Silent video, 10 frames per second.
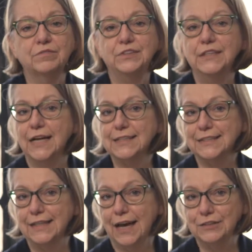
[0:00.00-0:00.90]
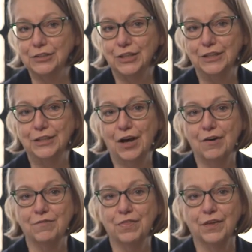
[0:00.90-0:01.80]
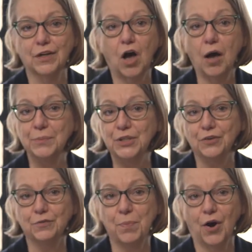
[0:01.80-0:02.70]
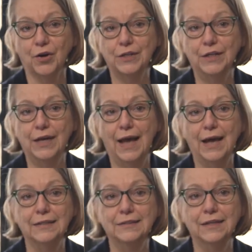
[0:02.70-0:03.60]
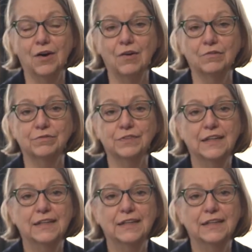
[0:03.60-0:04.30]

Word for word: of denunciation of the Communist Party and of